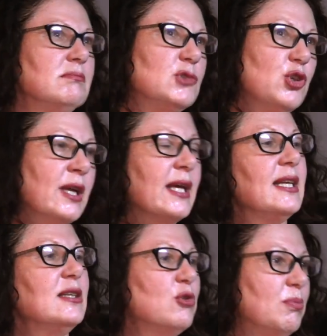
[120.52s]
Turning
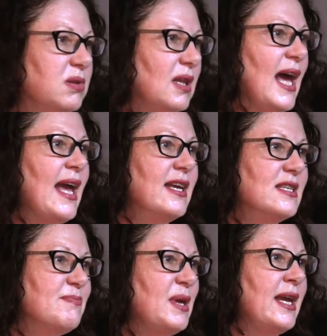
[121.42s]
it into a play
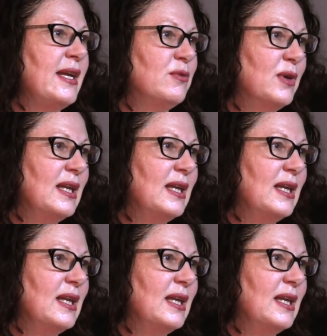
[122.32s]
has been